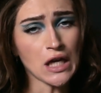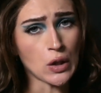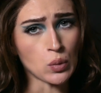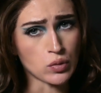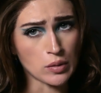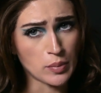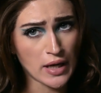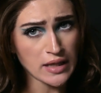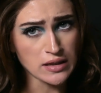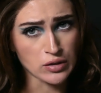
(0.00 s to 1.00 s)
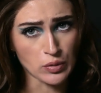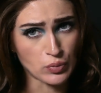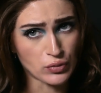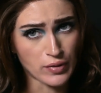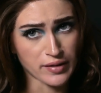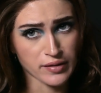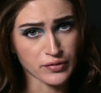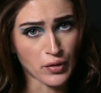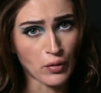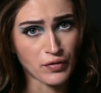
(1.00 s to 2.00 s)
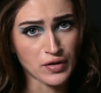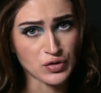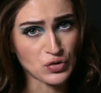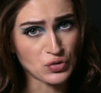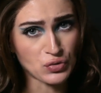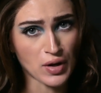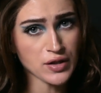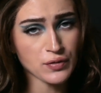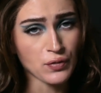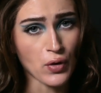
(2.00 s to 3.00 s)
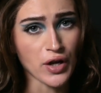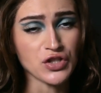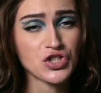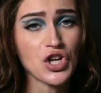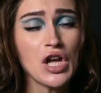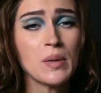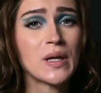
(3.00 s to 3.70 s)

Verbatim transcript: He will repent the breadth of his great voyage,